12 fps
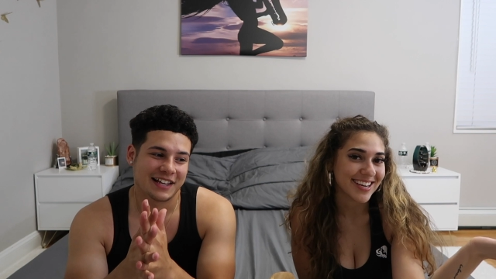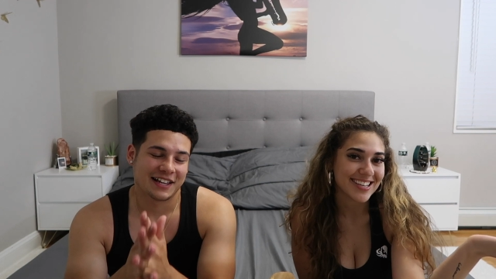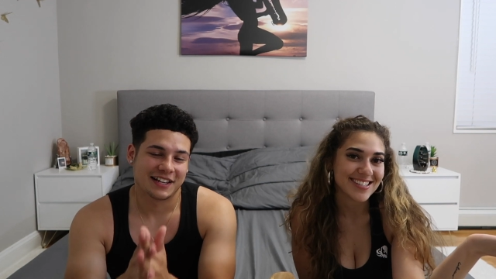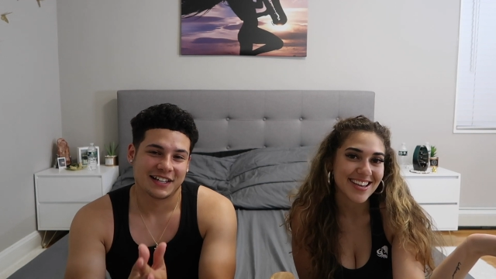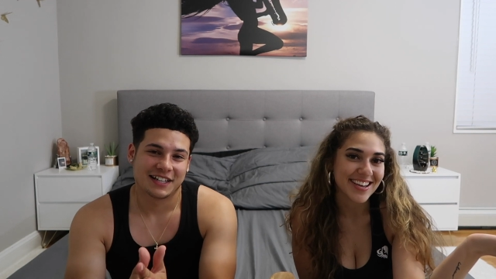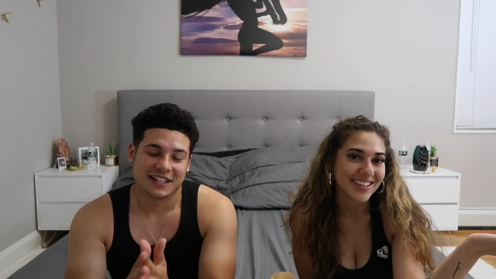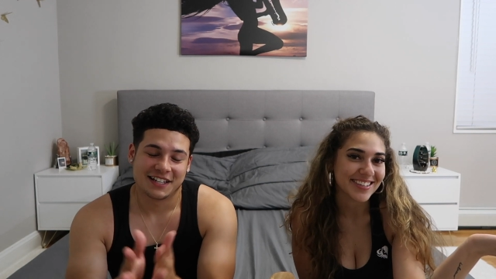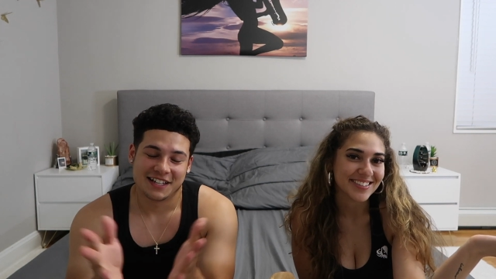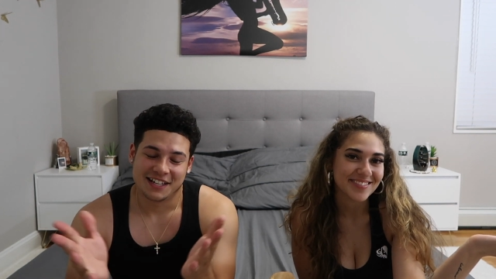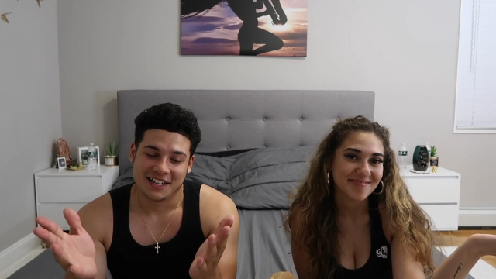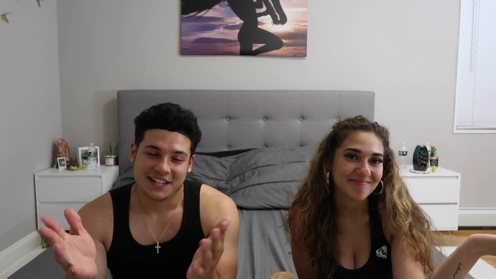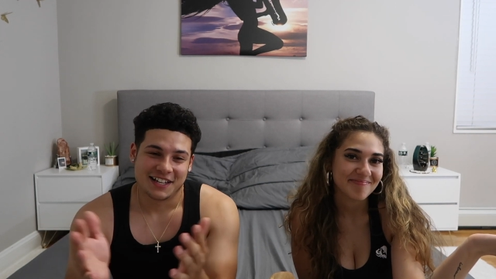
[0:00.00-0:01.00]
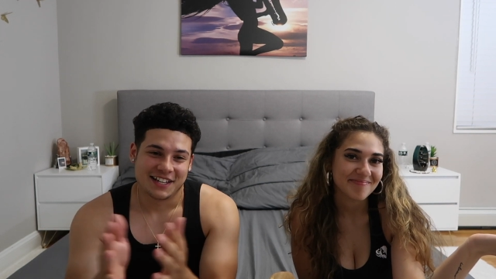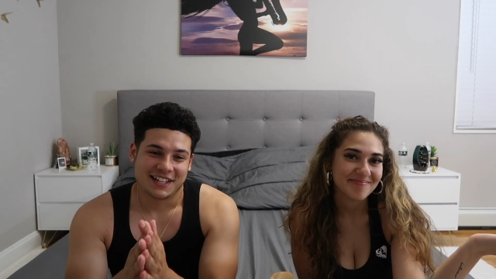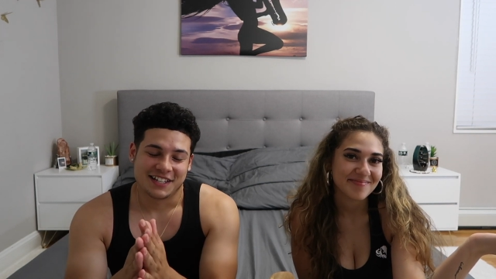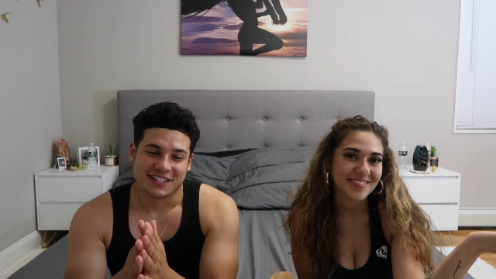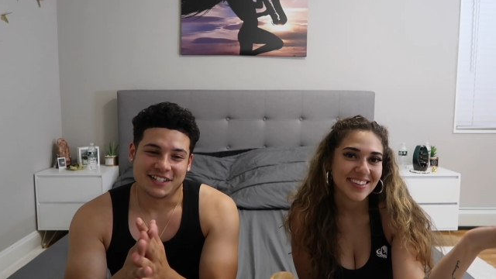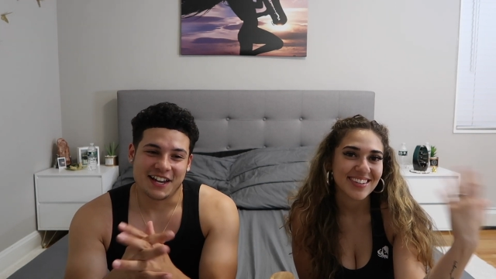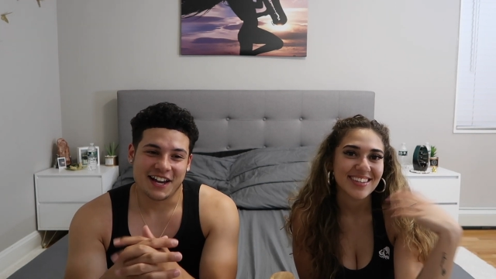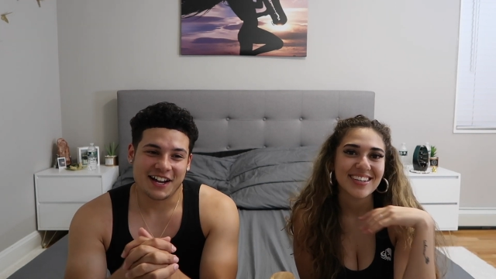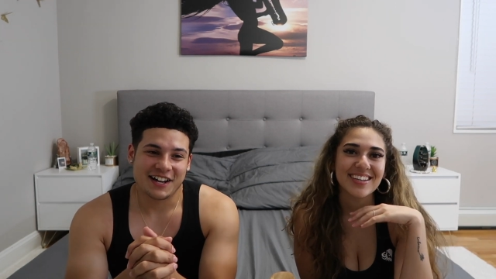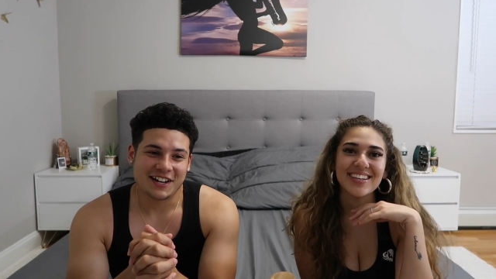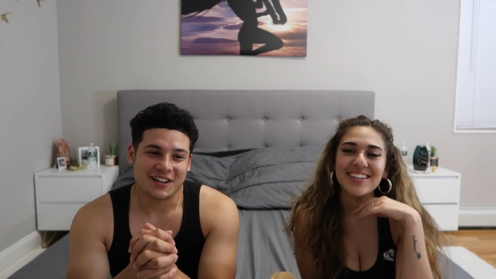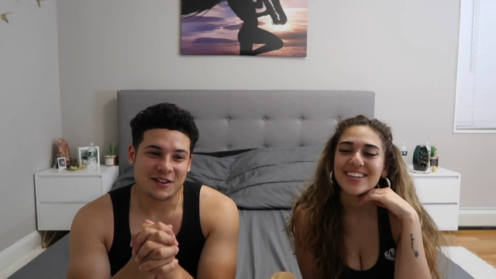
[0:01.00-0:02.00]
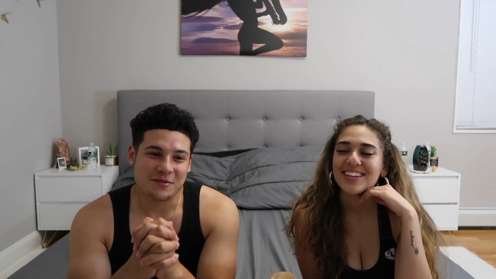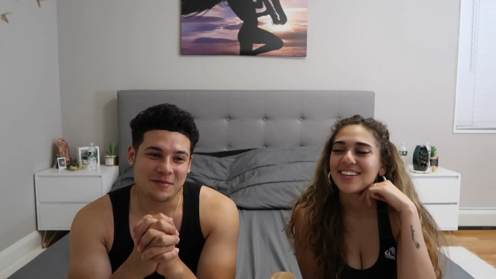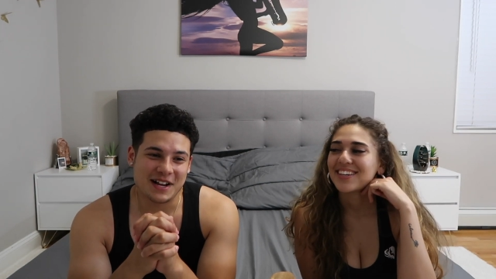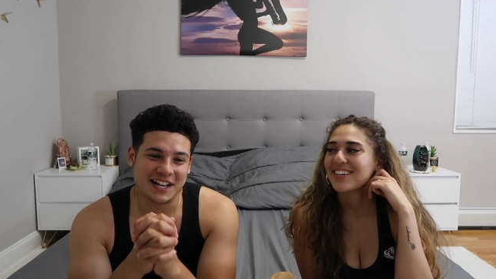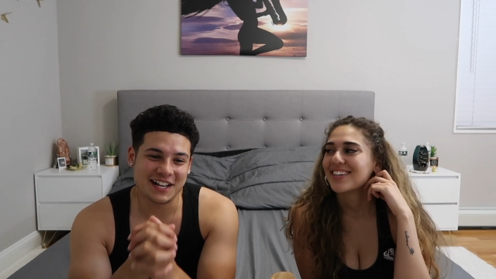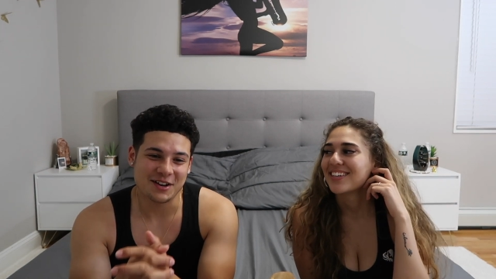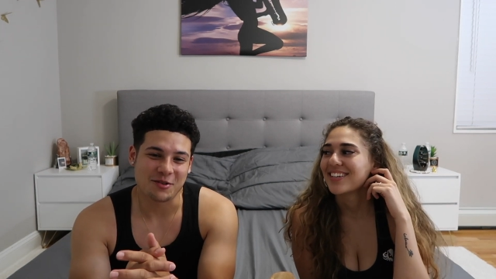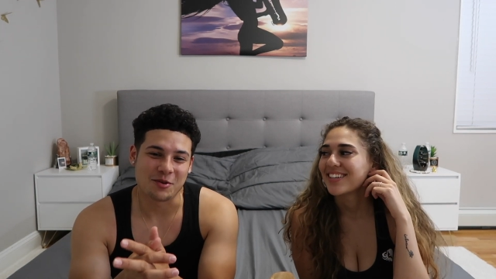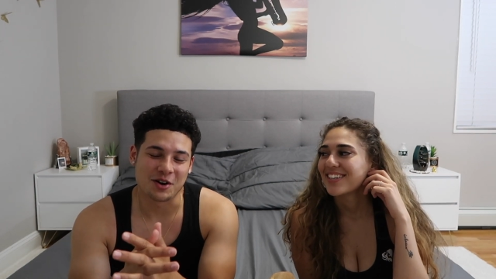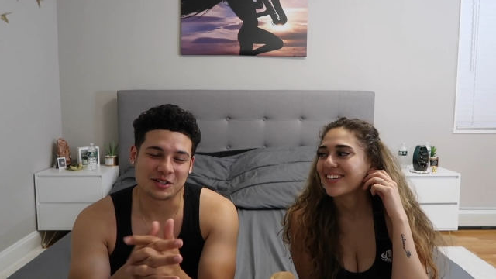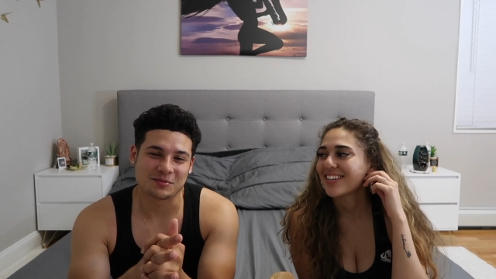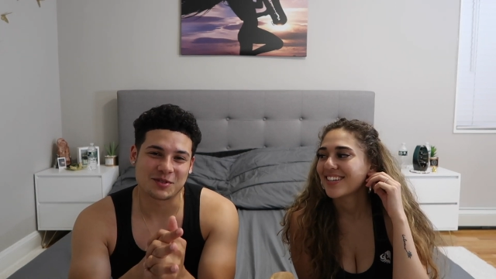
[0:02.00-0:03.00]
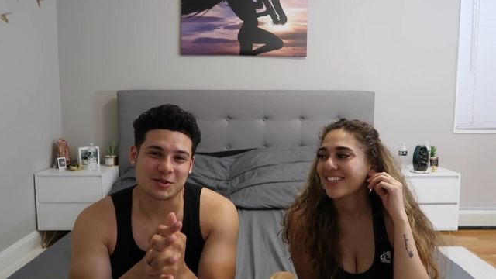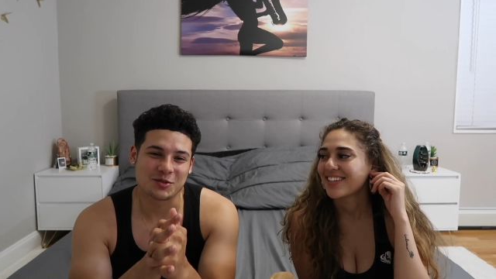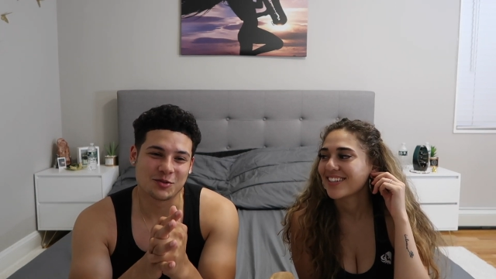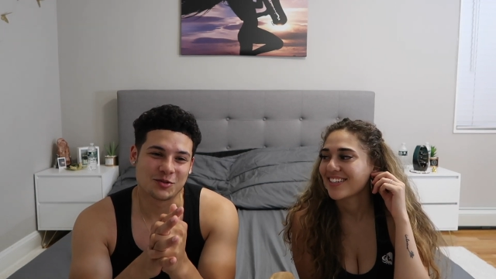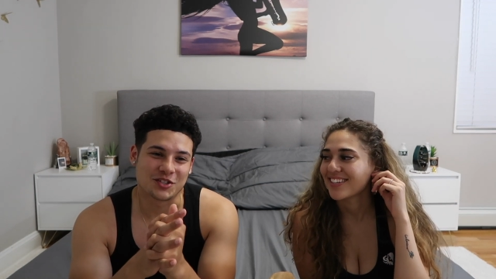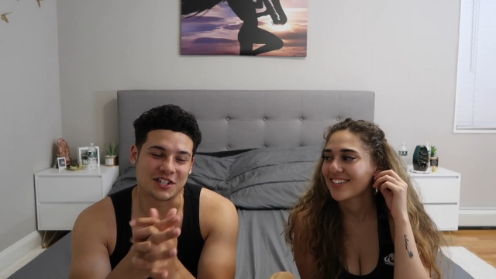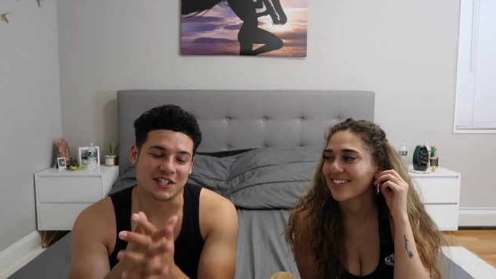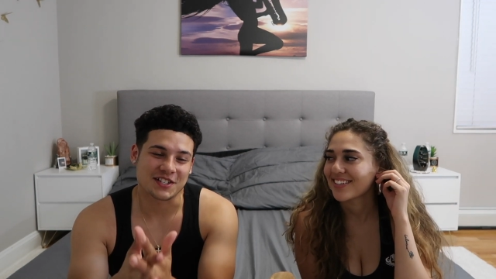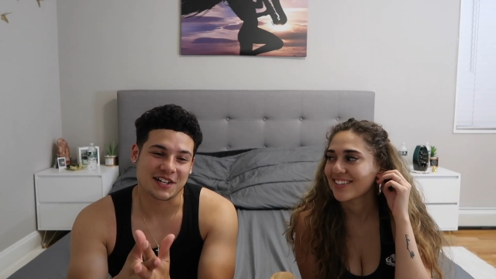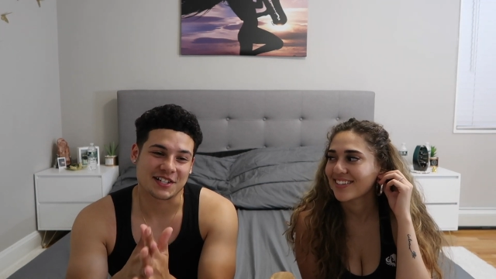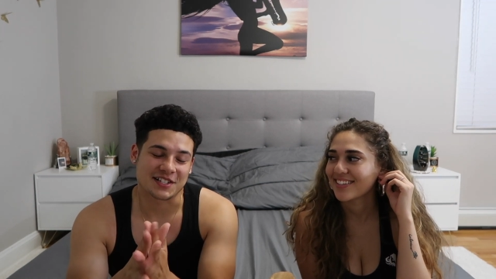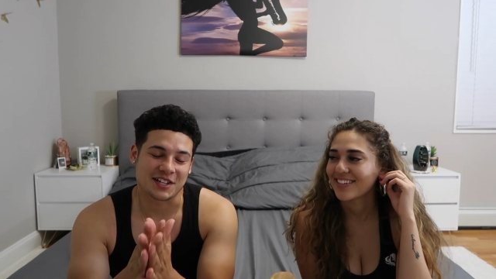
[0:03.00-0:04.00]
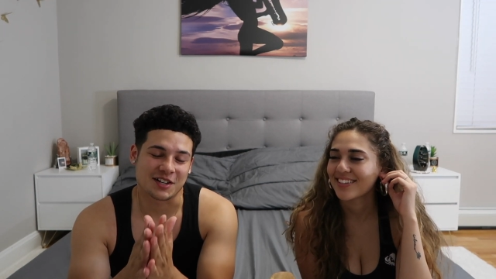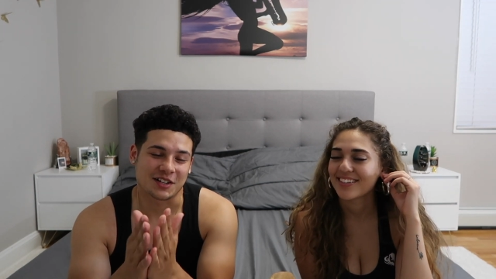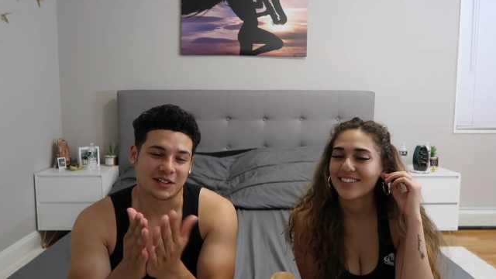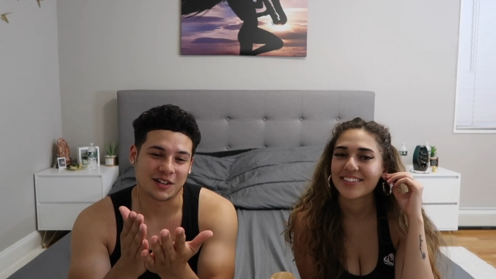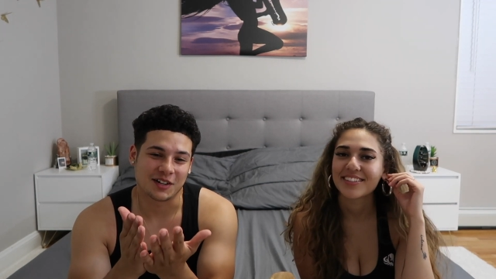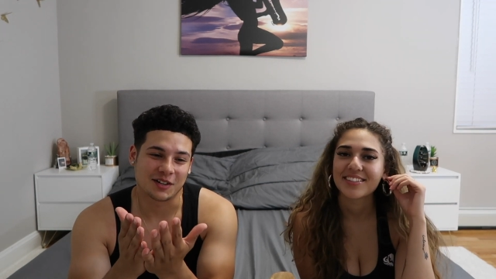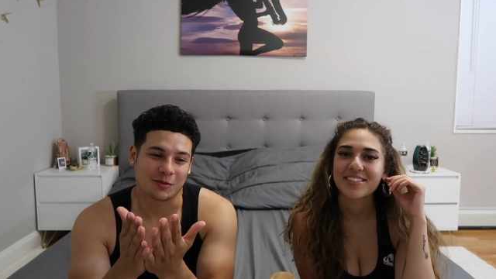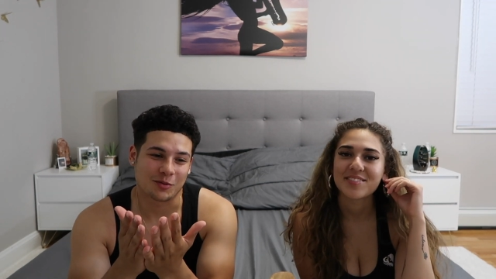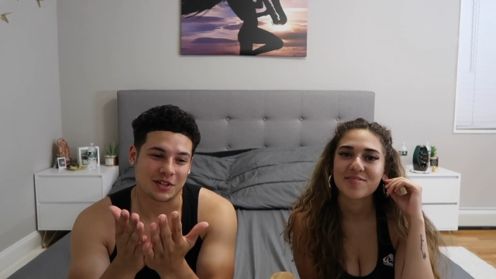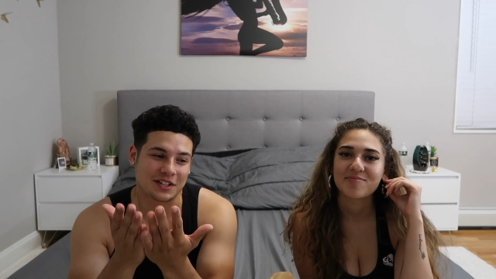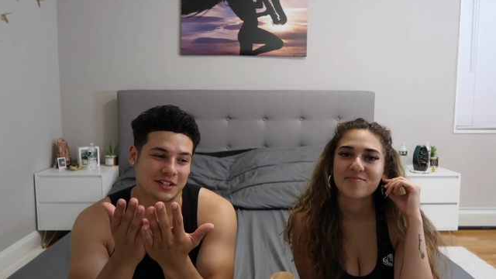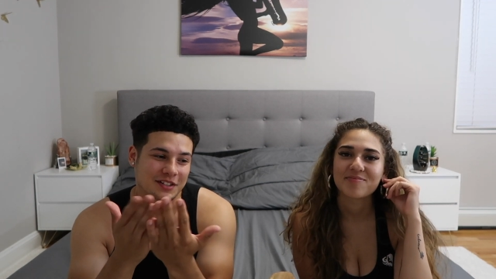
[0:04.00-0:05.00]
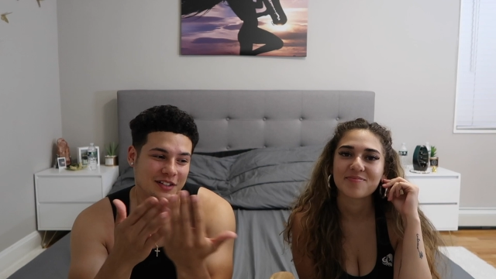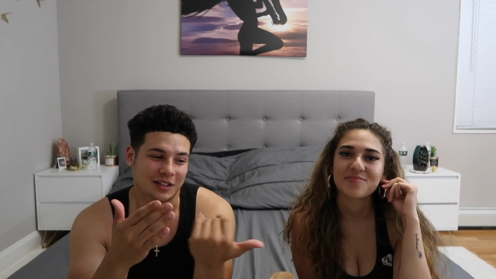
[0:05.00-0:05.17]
Speaker 1: and Isaiah.
Speaker 2: Yeah, um, welcome to Janiece and Isaiah. Uh, we